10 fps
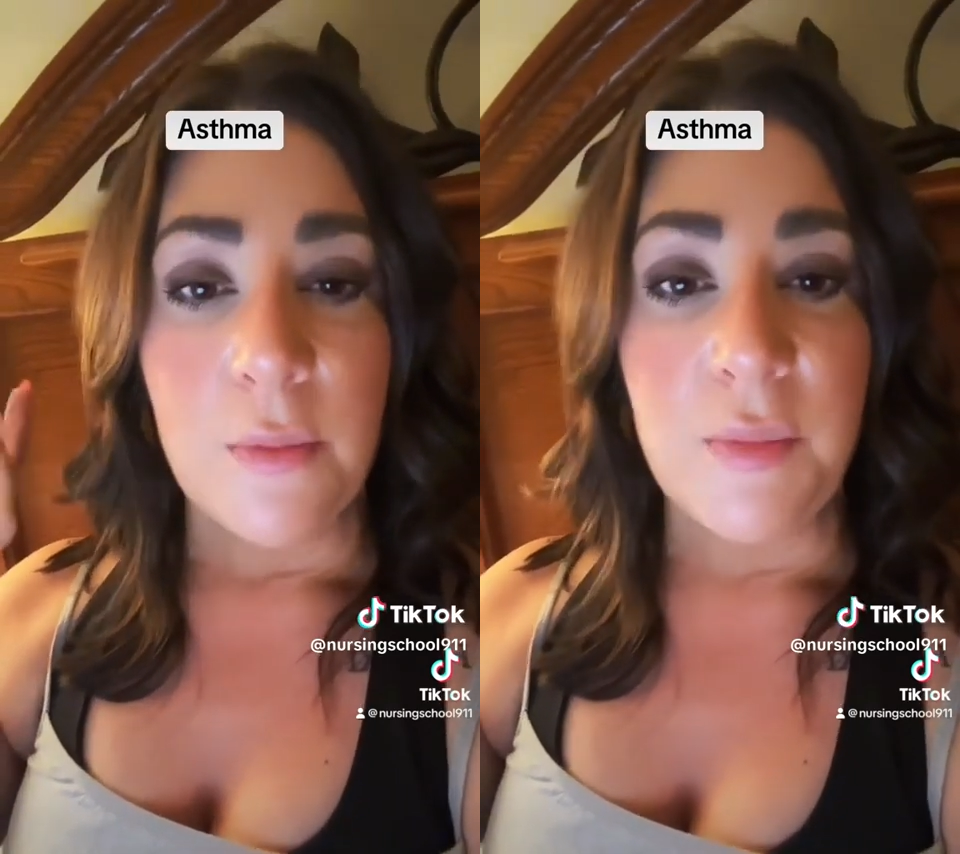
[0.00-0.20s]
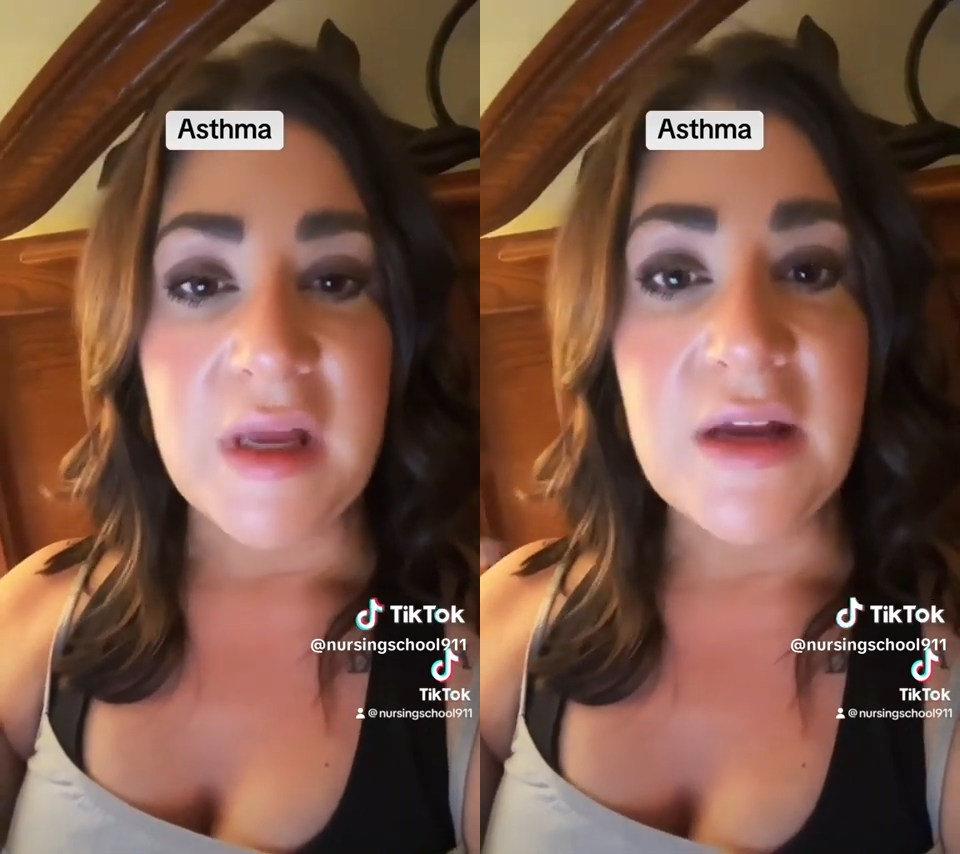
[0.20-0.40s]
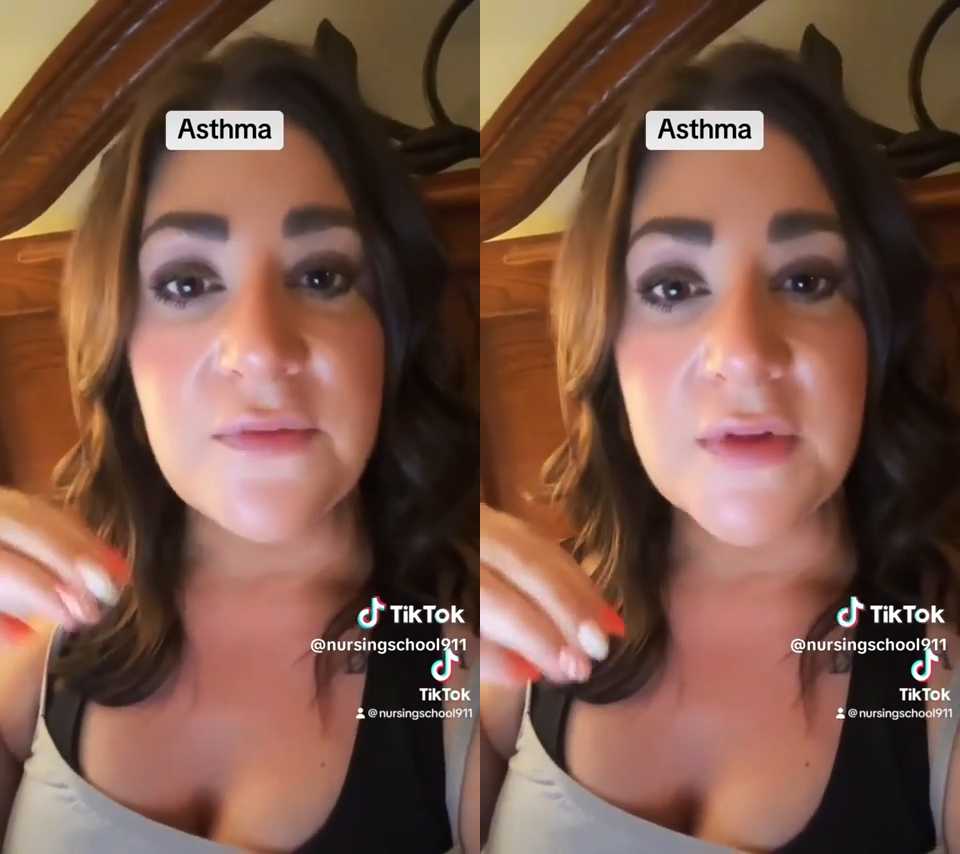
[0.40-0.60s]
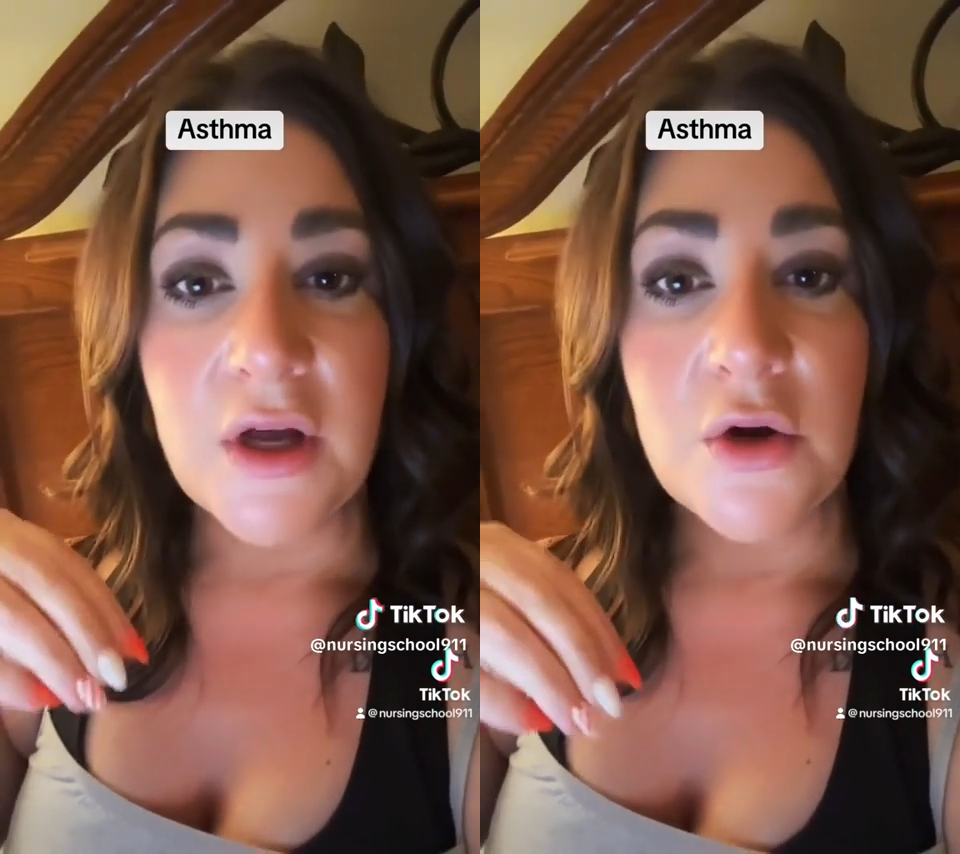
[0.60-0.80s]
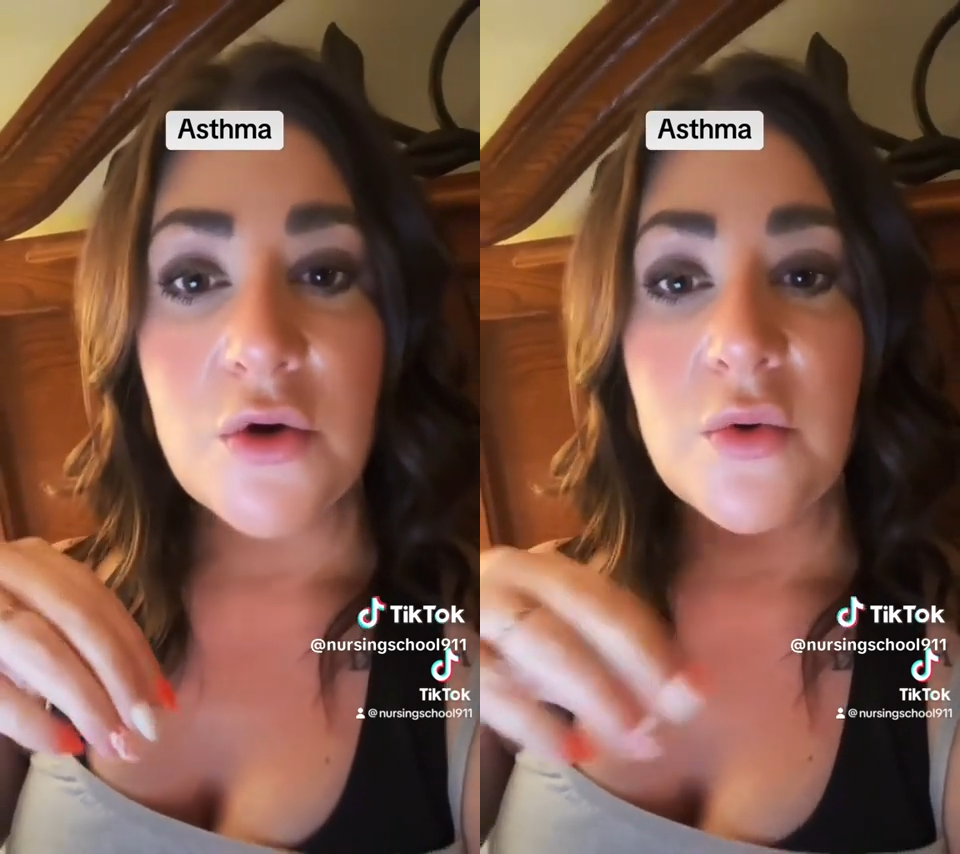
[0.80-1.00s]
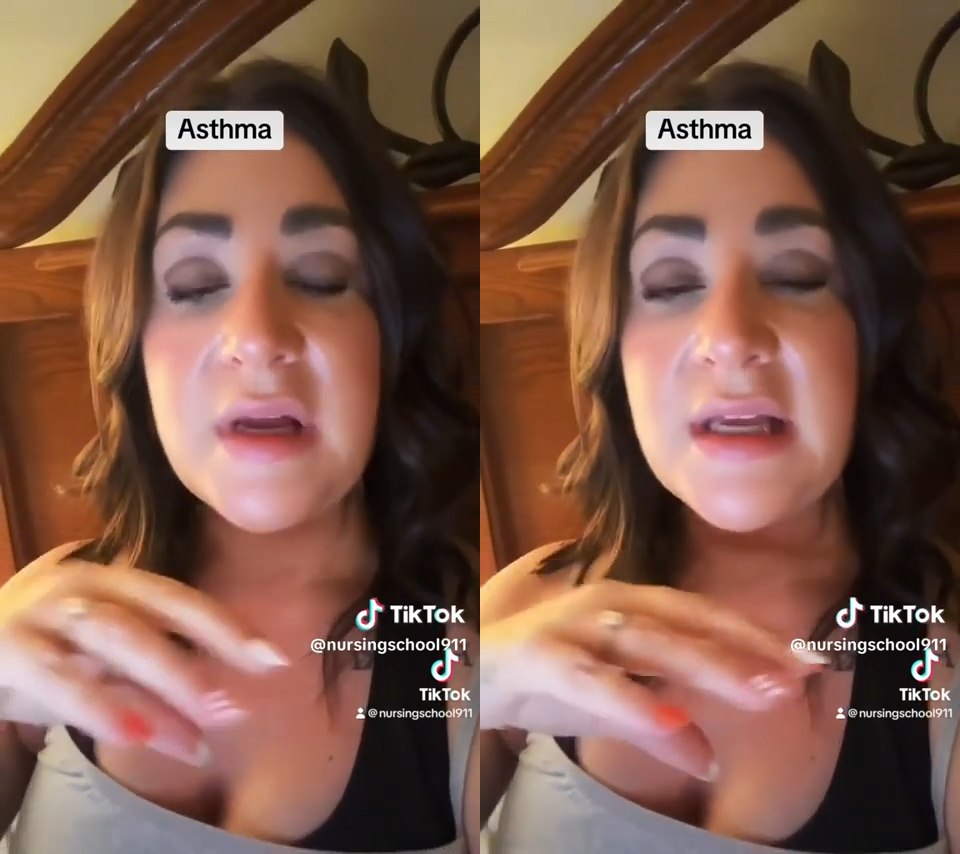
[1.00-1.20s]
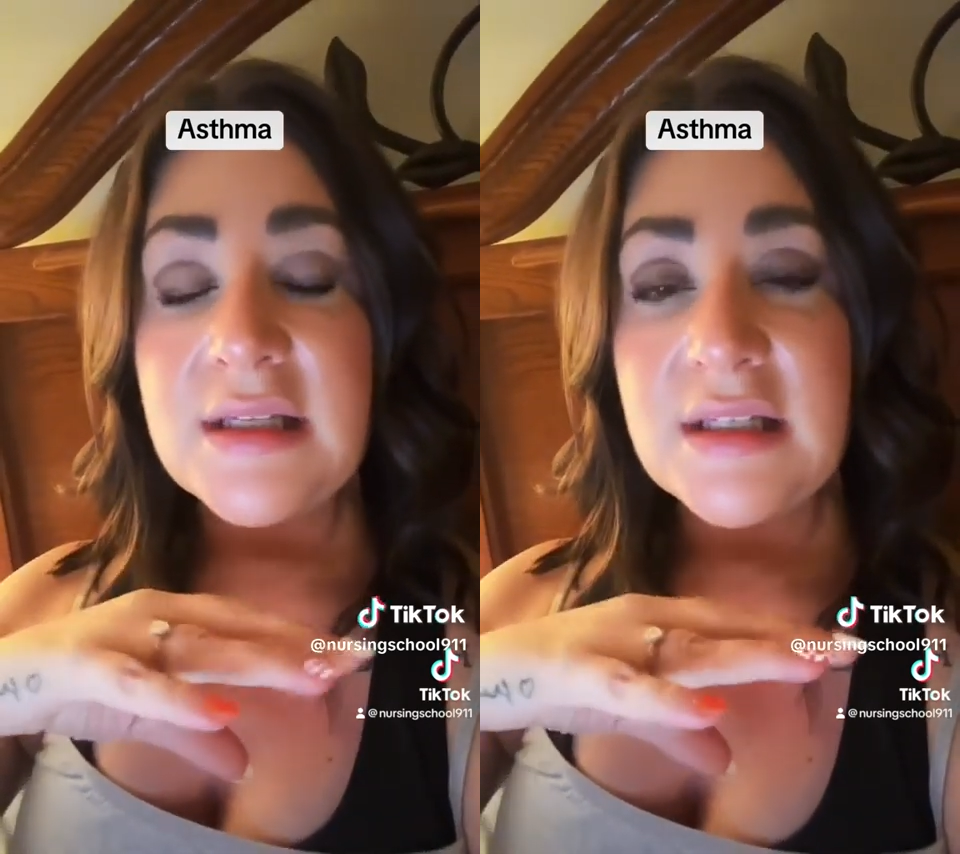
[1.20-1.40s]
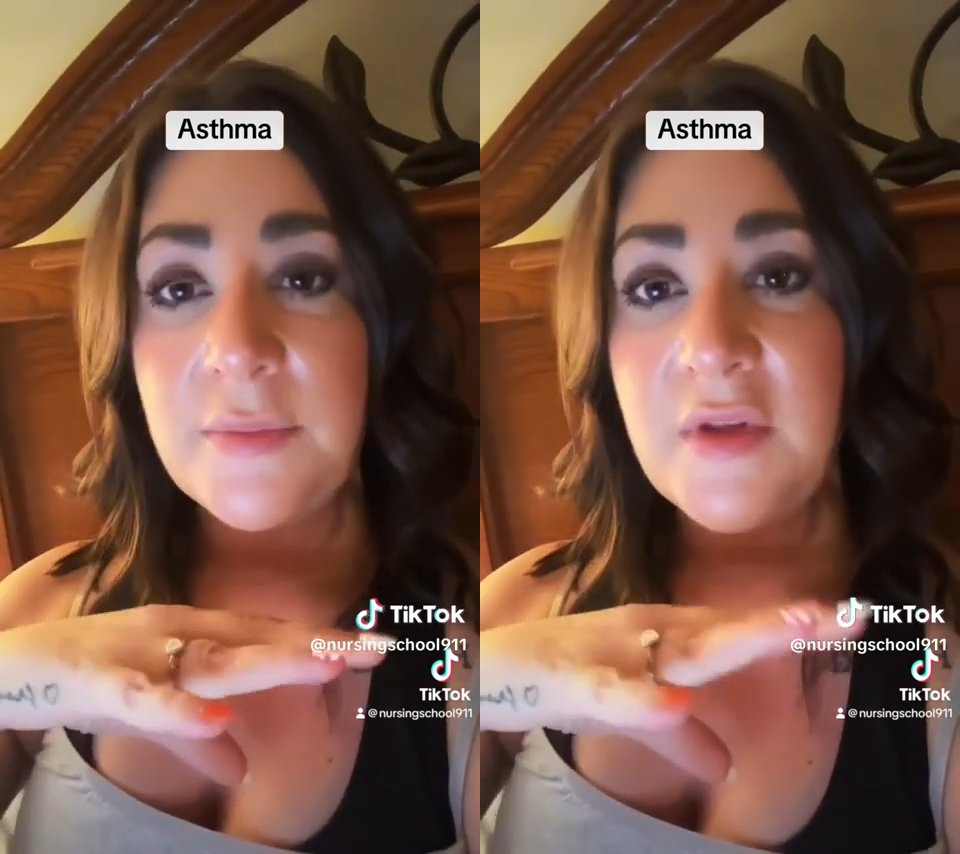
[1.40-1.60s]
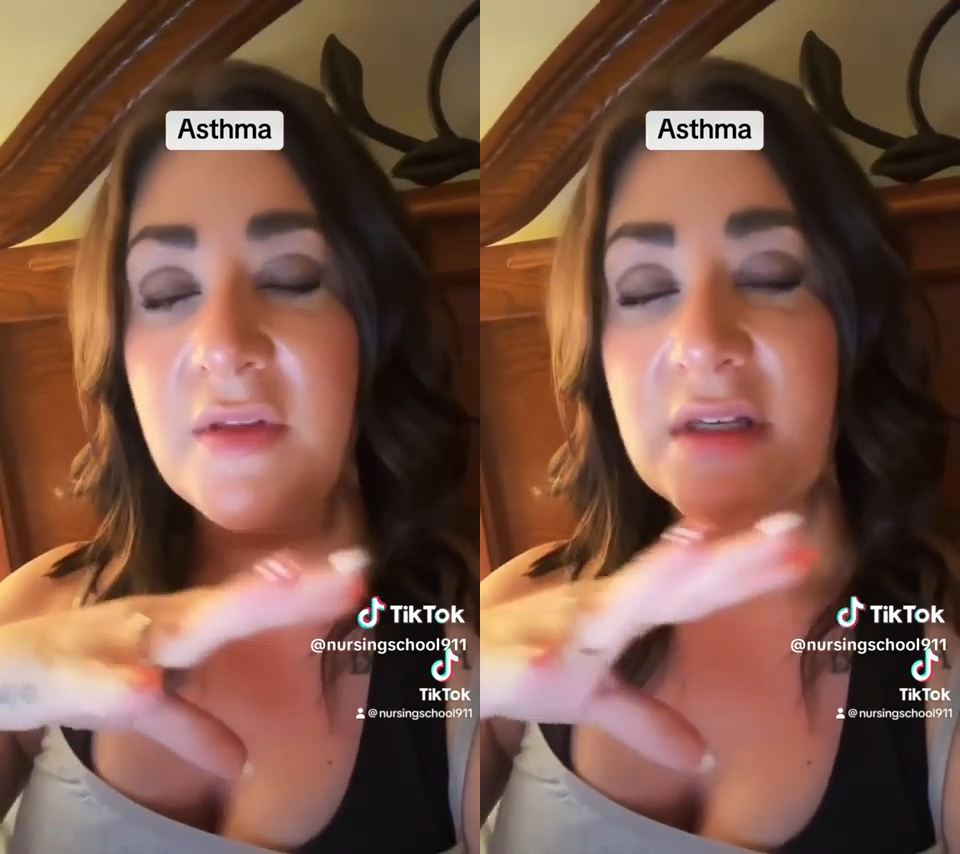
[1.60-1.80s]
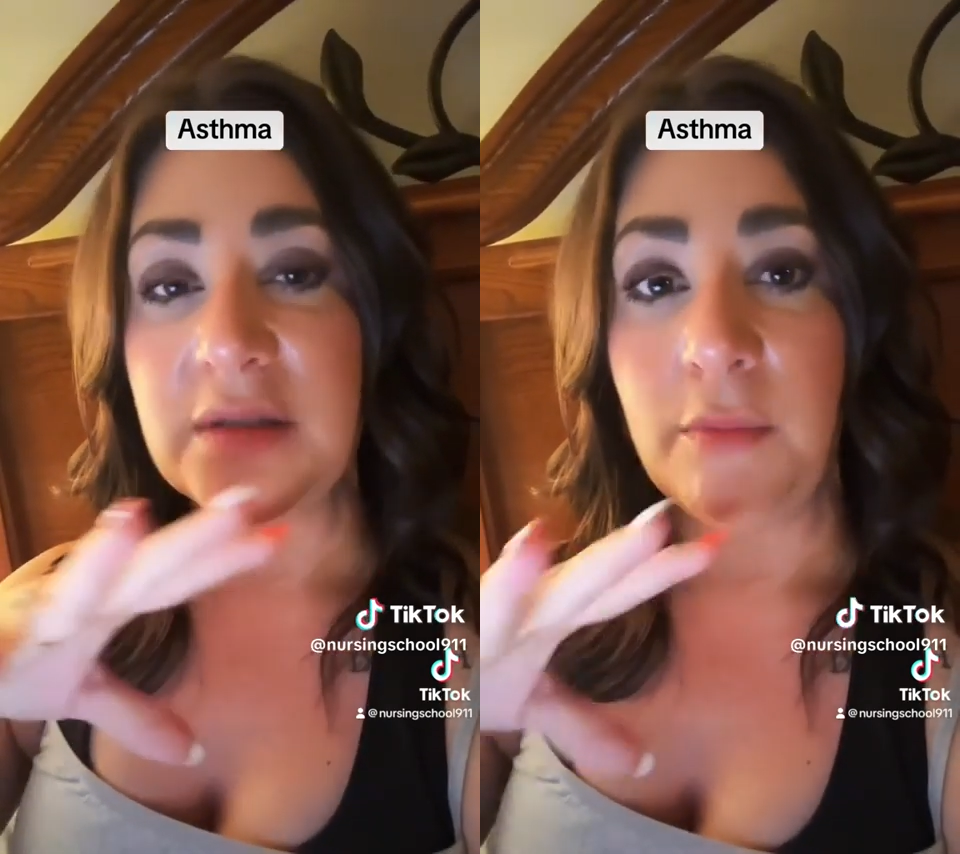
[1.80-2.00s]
Peak flow is something that's